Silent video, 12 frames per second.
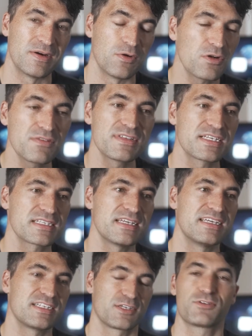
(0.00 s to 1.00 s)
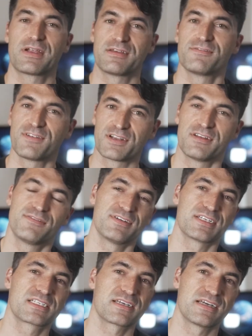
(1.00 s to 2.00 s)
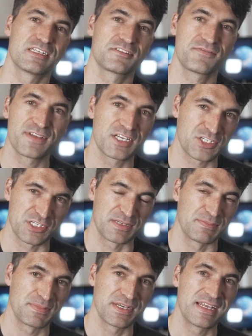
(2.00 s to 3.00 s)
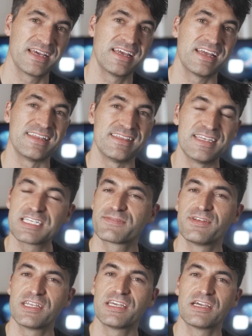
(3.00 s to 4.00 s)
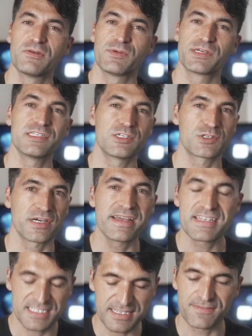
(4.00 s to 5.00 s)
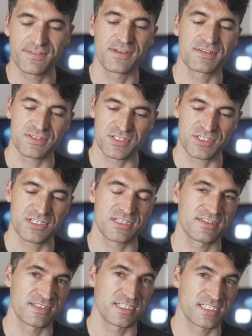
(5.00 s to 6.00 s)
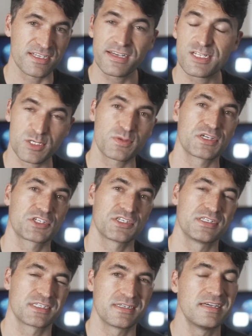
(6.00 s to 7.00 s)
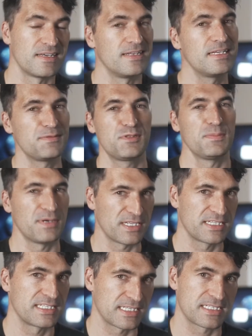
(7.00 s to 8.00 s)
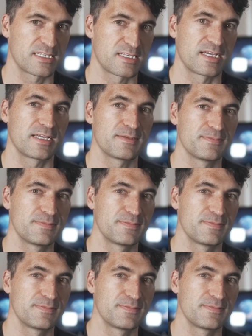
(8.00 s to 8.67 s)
All of this is great fodder for science fiction, but in this video we're going to try and stay focused just on the science questions and leave the politics aside.